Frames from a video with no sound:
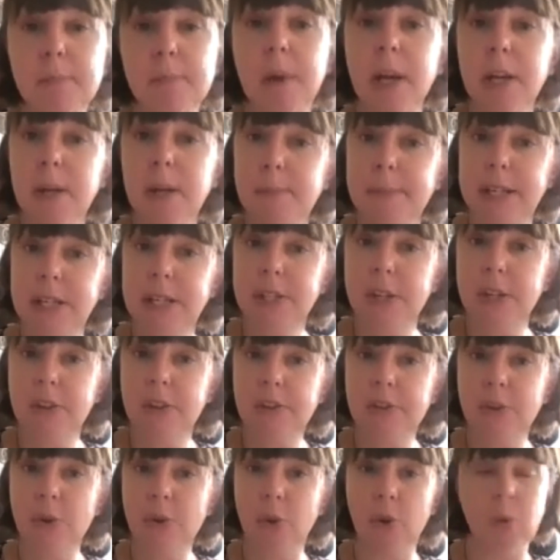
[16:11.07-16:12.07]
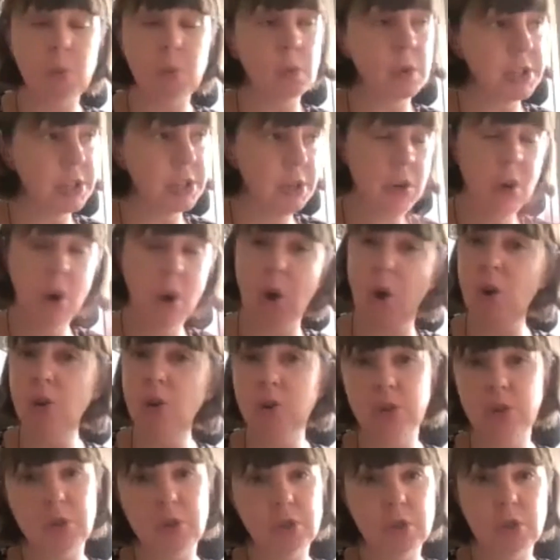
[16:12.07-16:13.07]
my immediate thought was
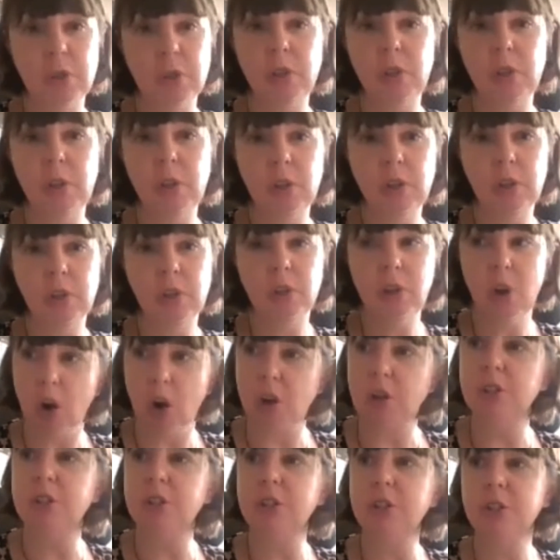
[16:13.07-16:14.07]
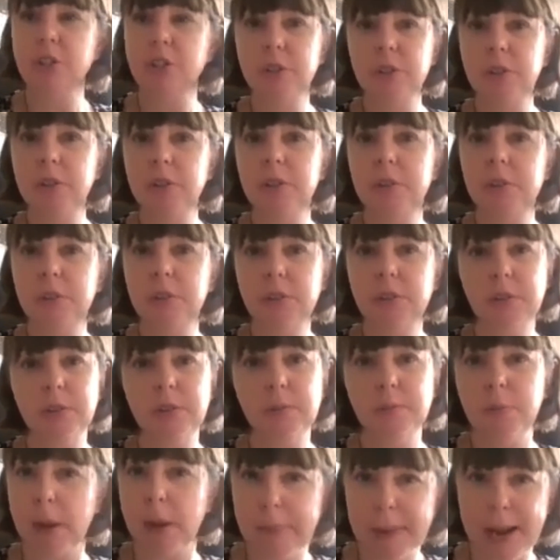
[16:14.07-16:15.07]
not, gosh,
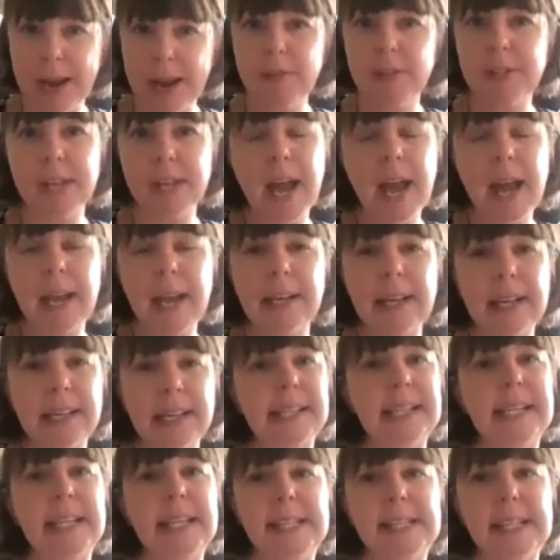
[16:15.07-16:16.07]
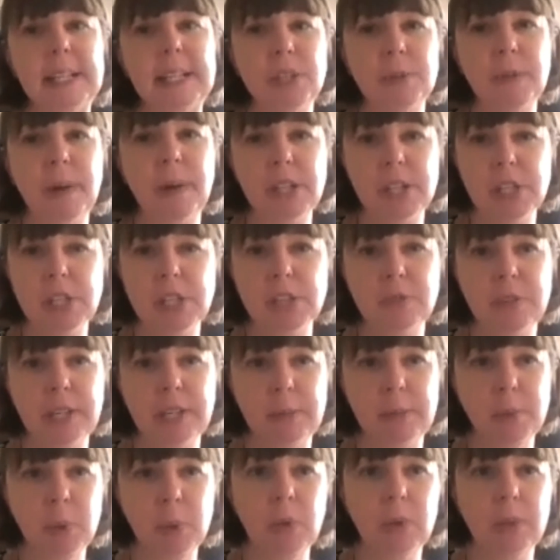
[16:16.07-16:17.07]
my parents are handling these situations
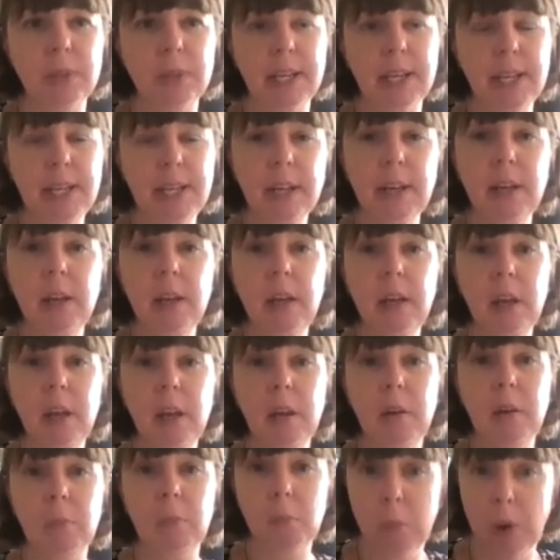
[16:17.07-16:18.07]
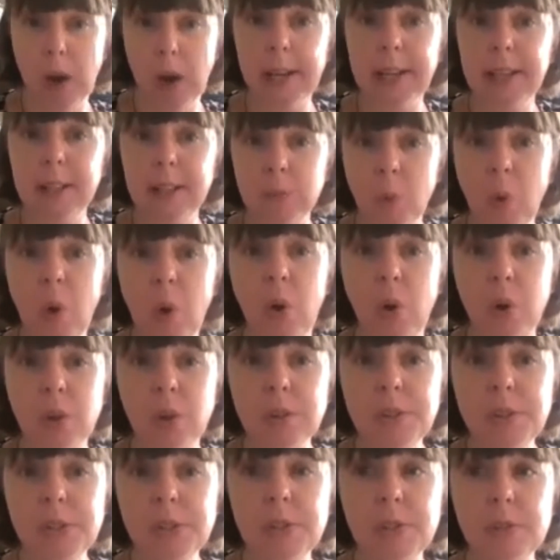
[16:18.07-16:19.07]
really poorly. Mine
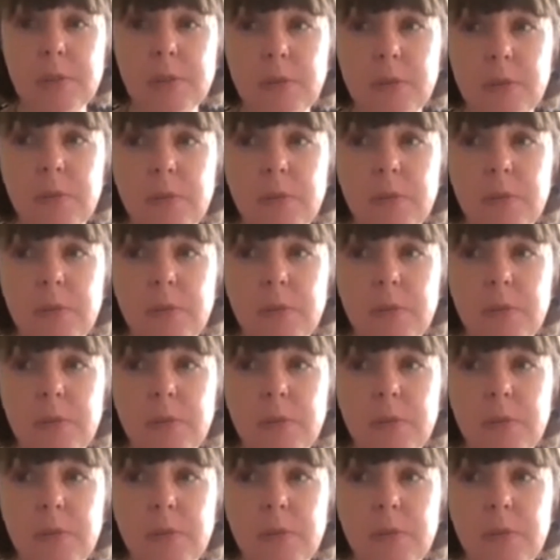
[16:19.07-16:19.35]
was,